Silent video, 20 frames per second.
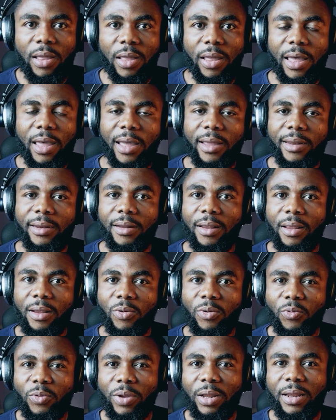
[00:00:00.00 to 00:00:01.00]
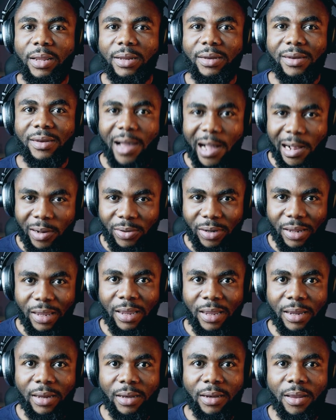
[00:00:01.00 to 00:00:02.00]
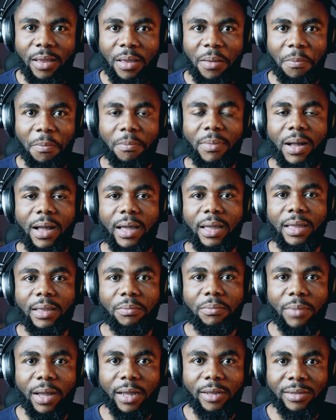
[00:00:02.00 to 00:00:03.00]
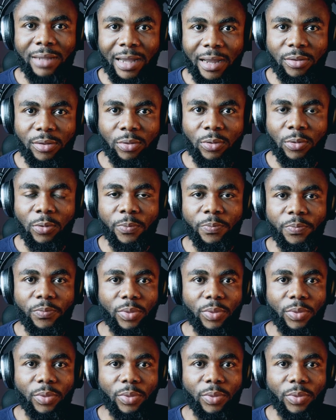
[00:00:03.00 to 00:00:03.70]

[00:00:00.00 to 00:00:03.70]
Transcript: and really dialed in my my title.